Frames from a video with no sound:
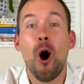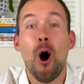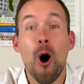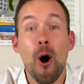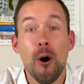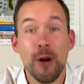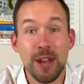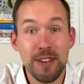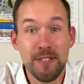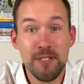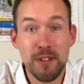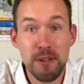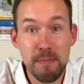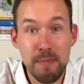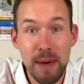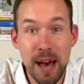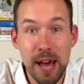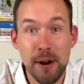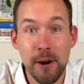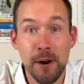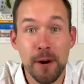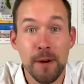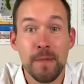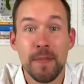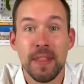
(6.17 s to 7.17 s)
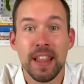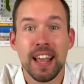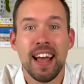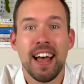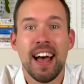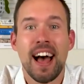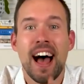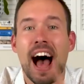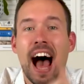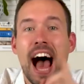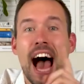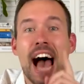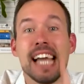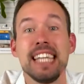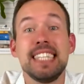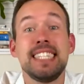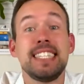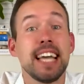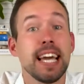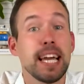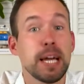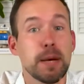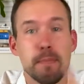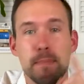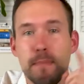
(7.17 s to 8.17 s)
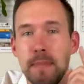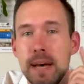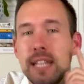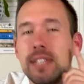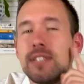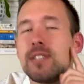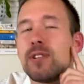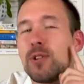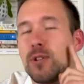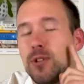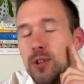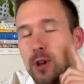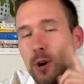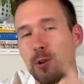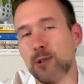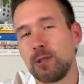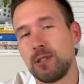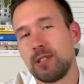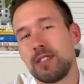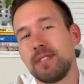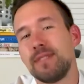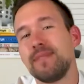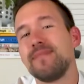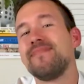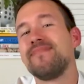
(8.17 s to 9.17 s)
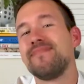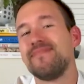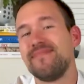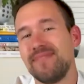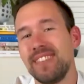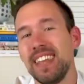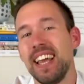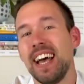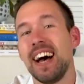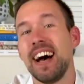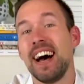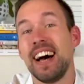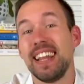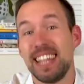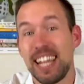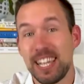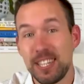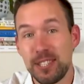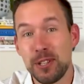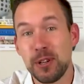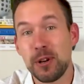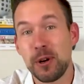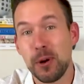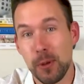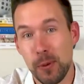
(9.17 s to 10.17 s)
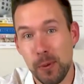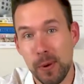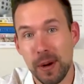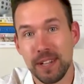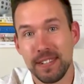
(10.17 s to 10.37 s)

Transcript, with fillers: Or even better, I take mental notes. Yeah, that's a good